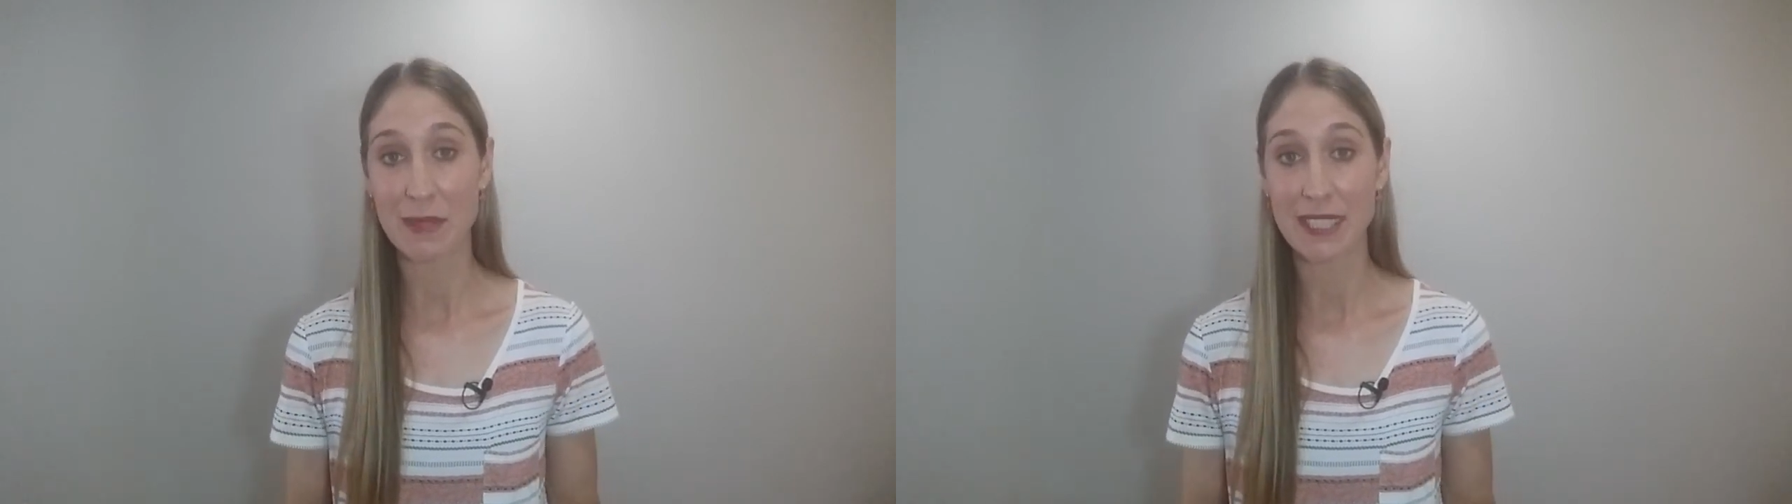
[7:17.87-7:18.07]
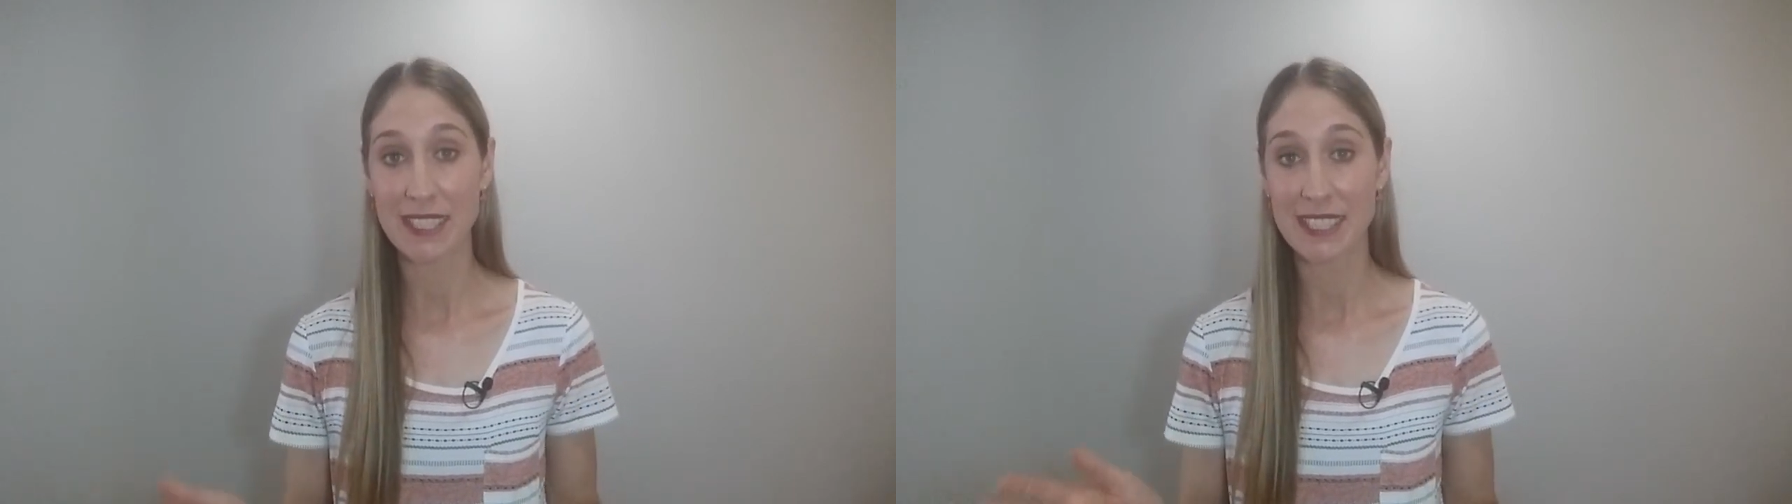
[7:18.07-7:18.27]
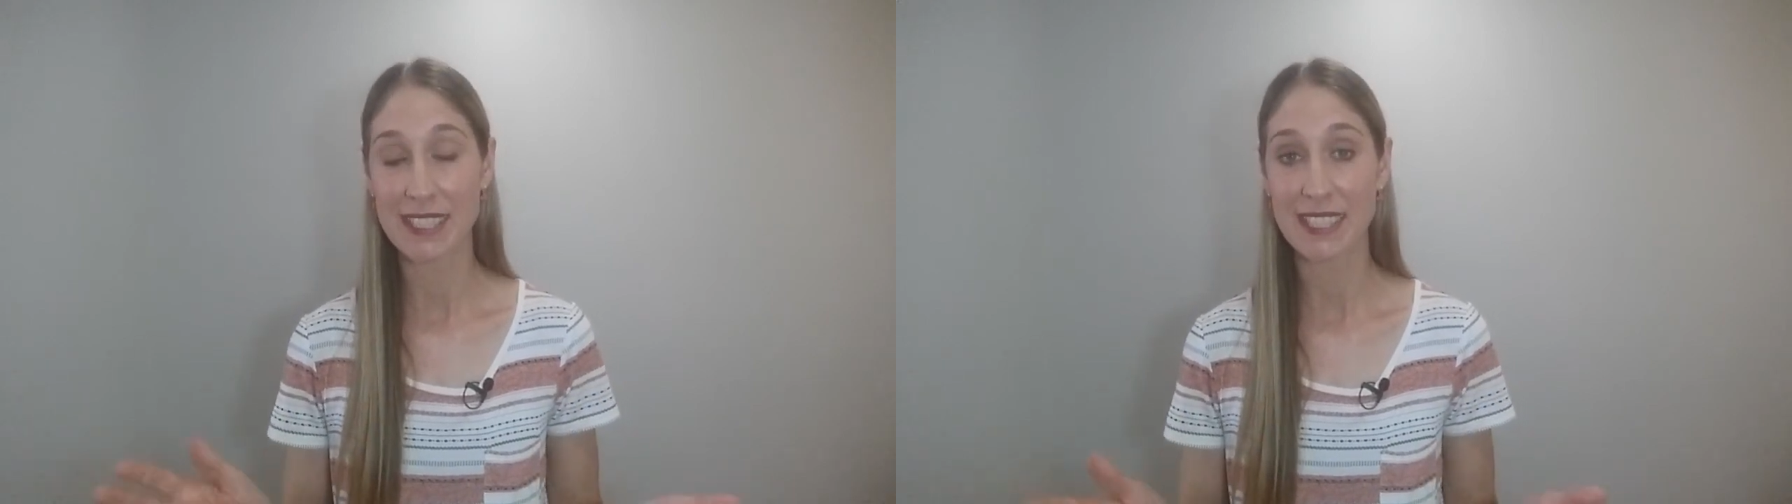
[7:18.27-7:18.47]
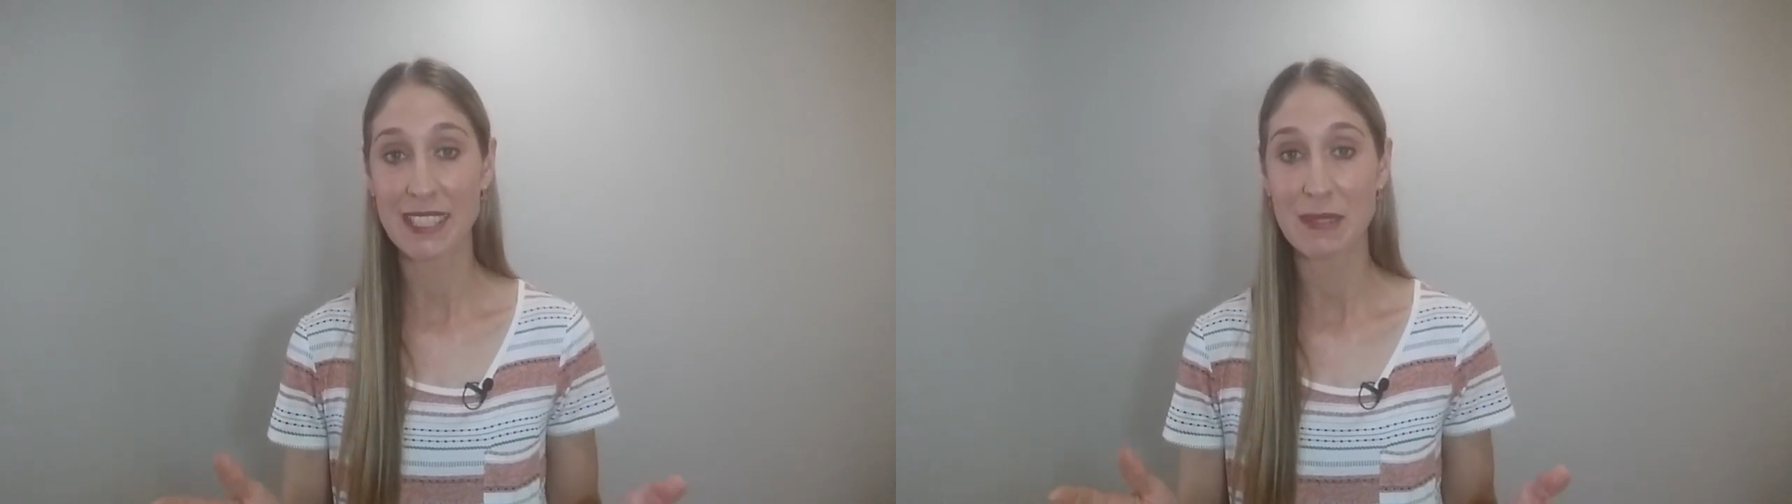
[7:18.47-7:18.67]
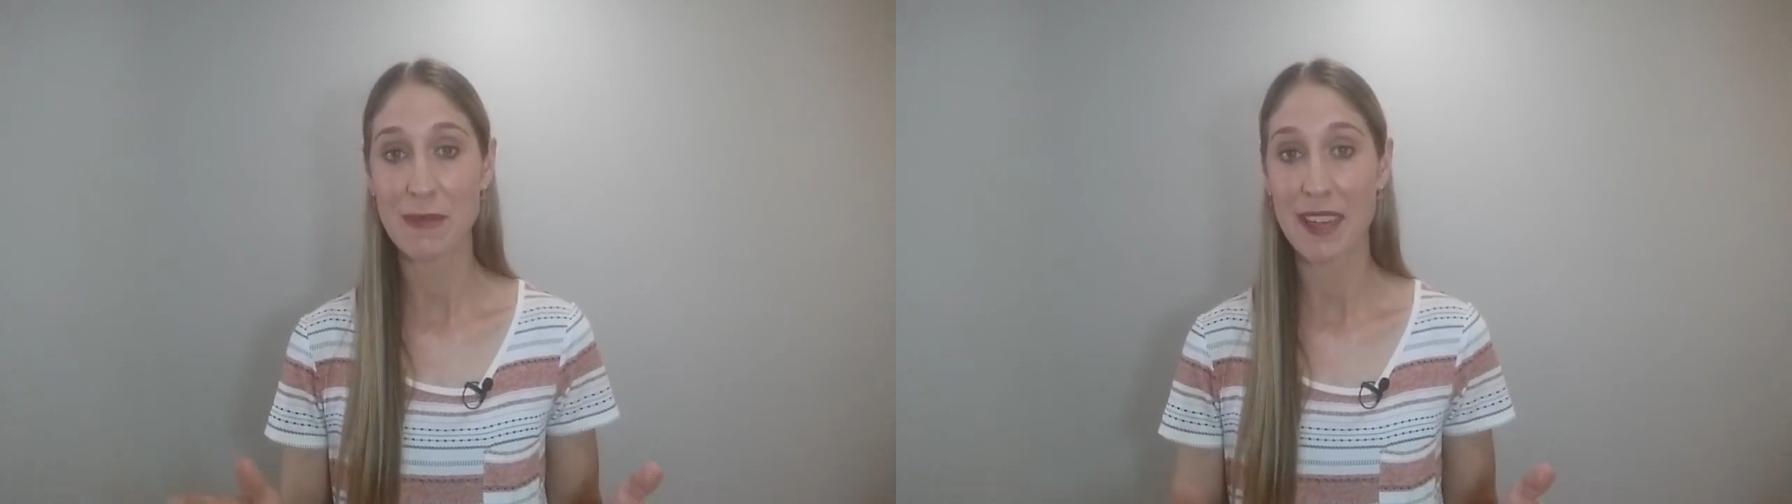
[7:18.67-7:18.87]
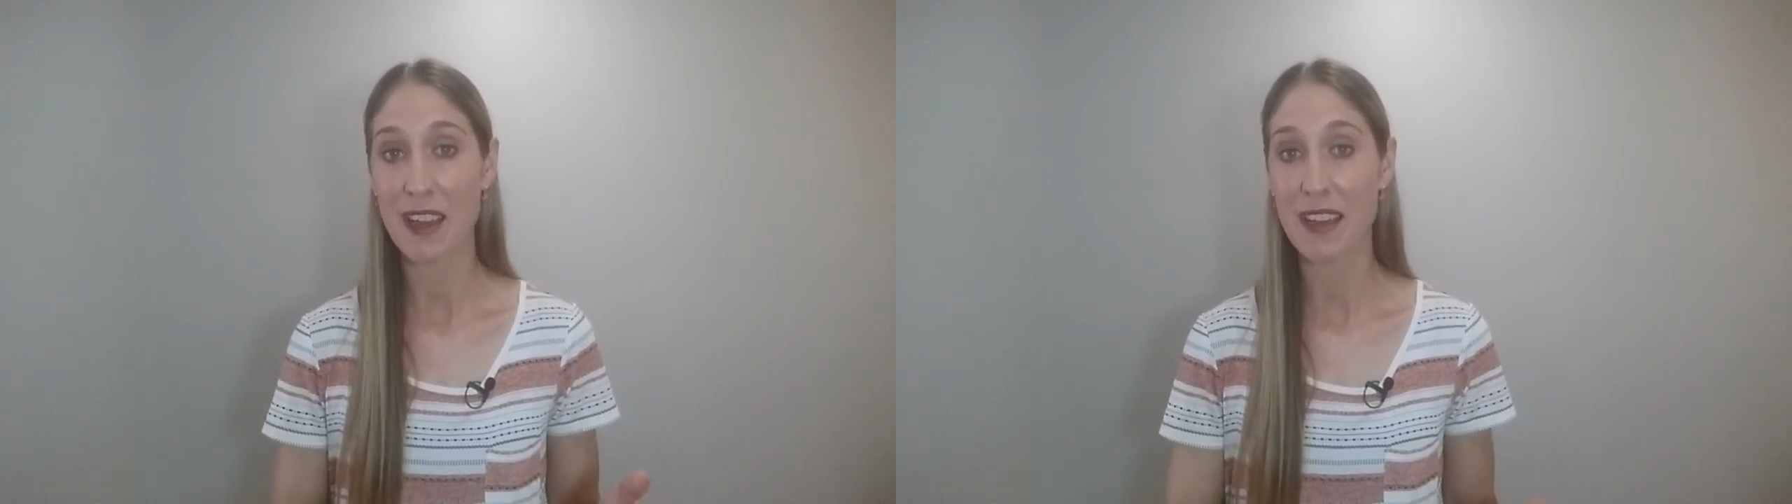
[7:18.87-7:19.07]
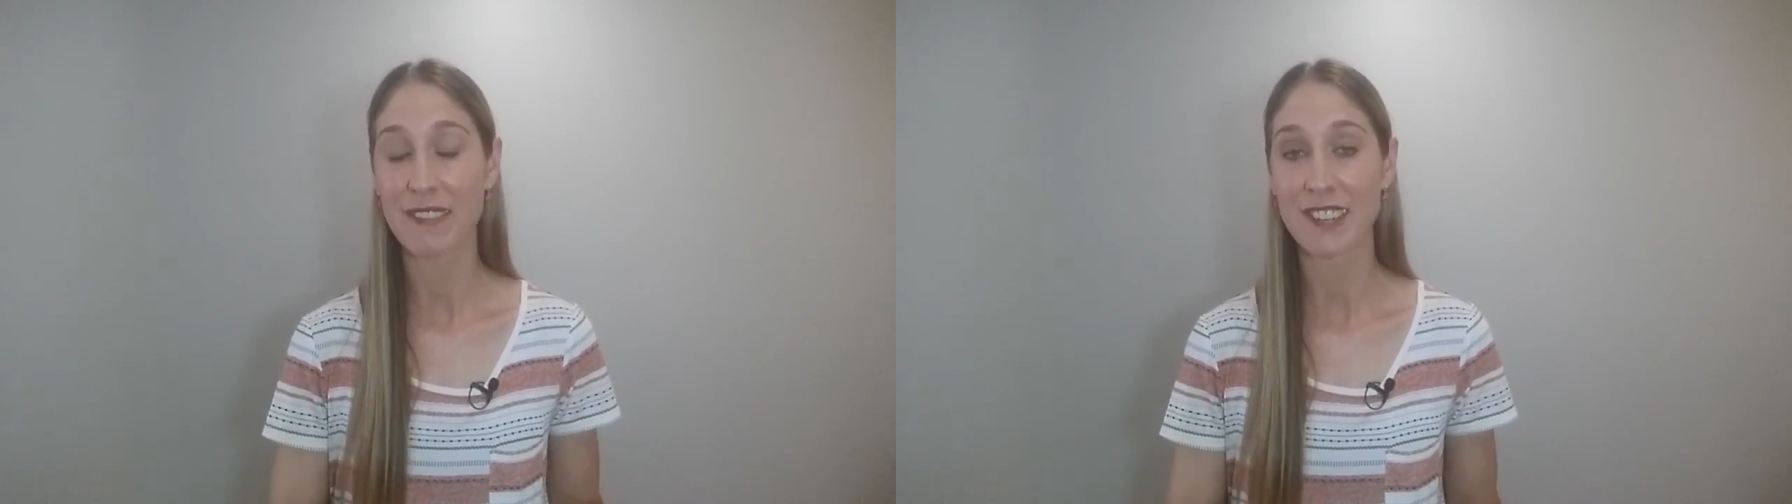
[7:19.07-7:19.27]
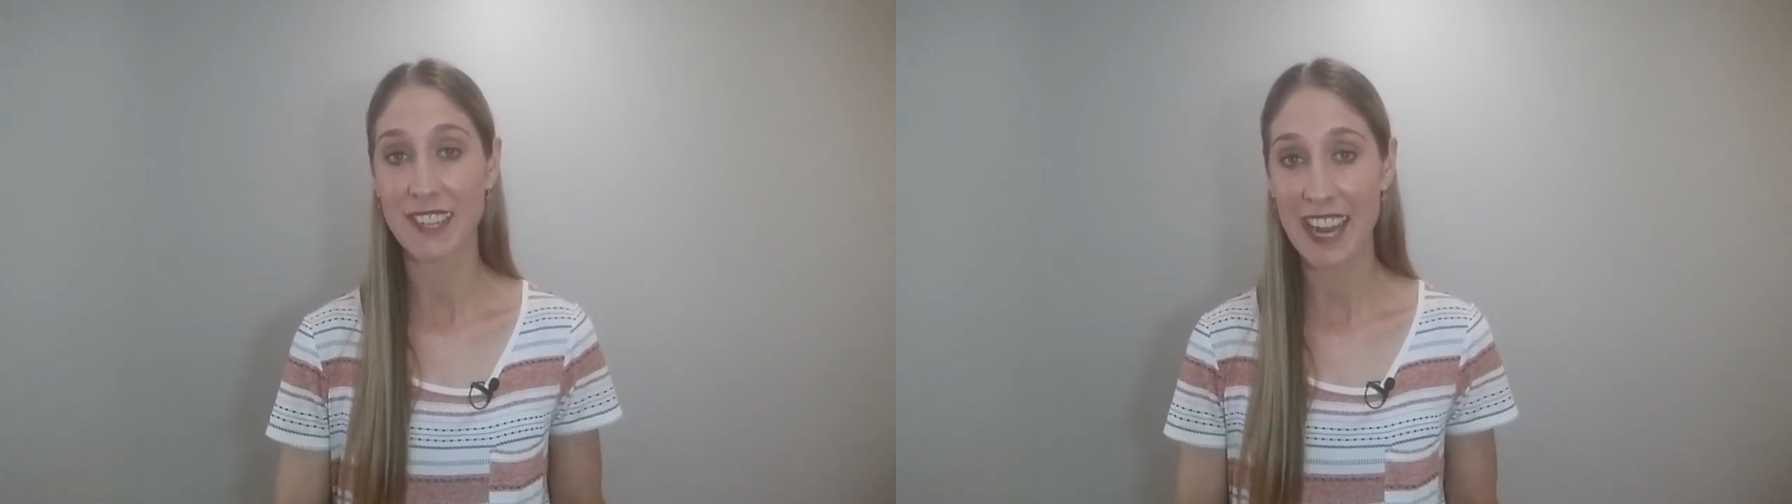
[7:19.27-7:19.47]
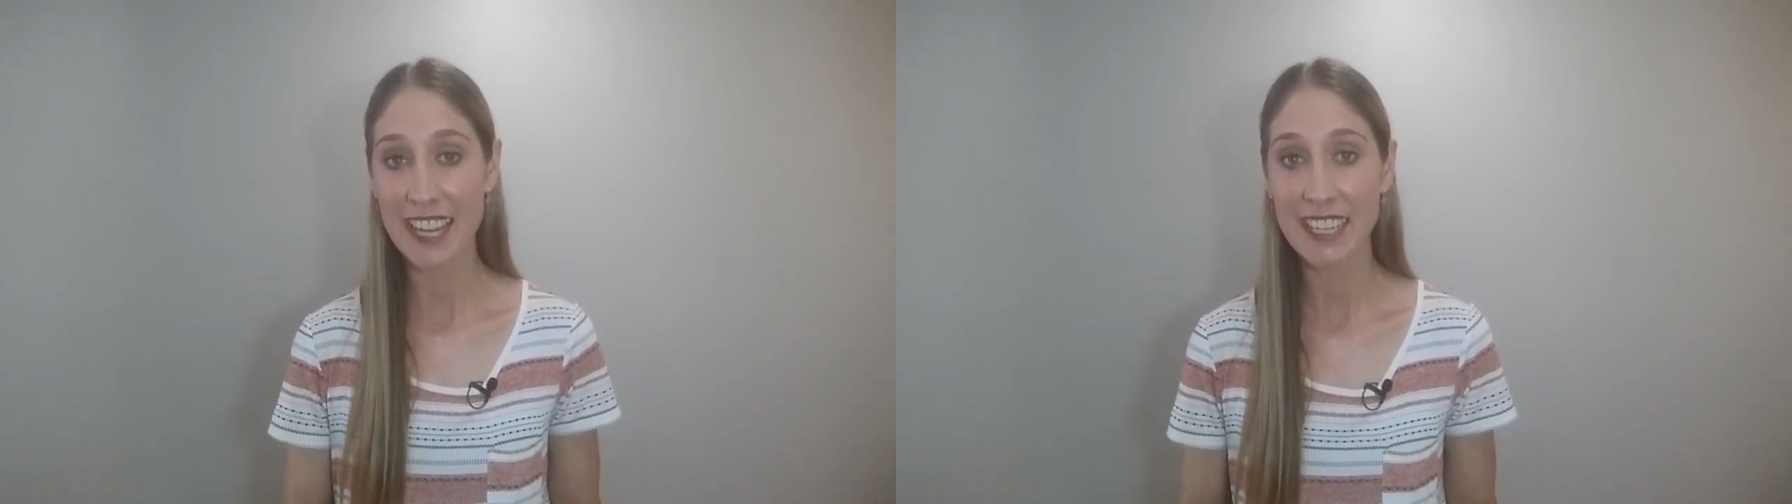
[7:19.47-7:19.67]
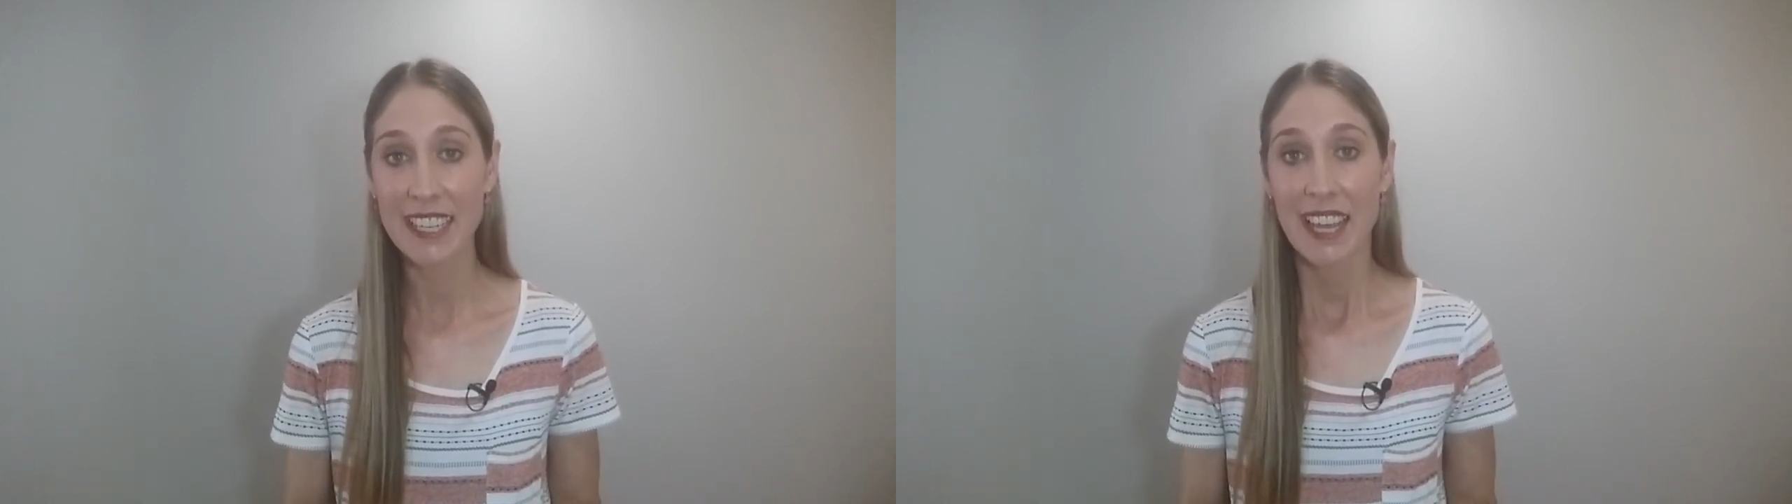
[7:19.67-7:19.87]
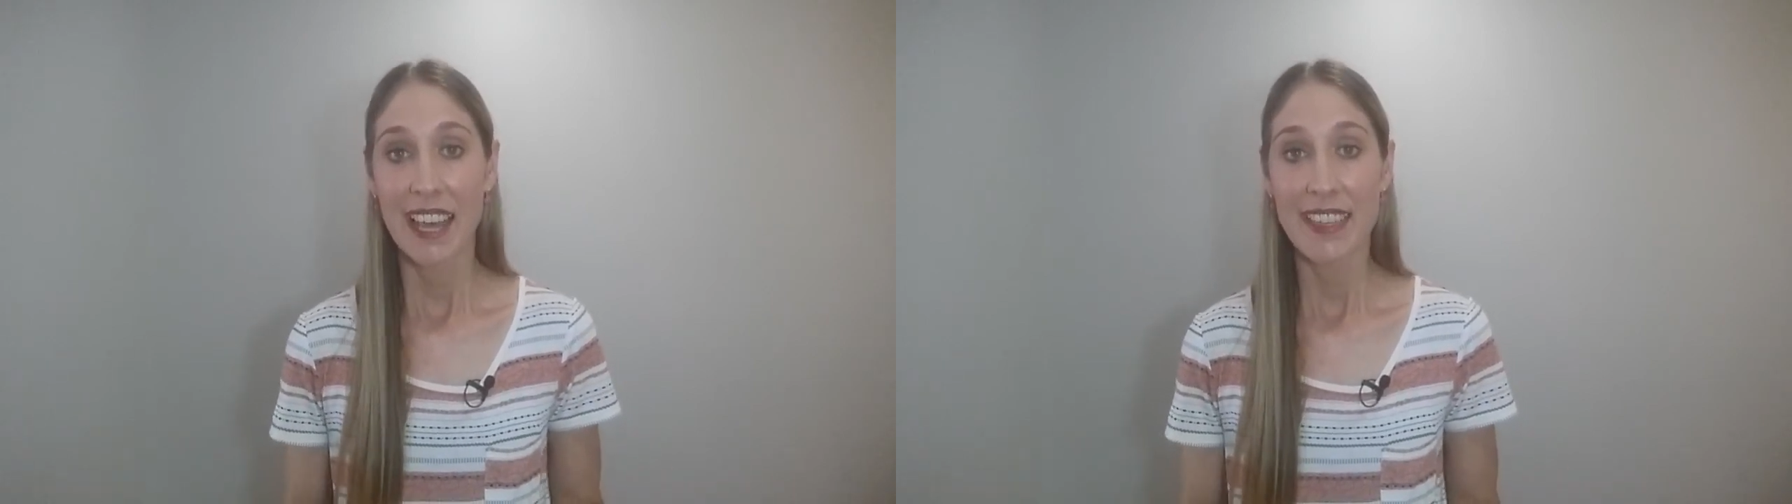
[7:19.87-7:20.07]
is the system that I've created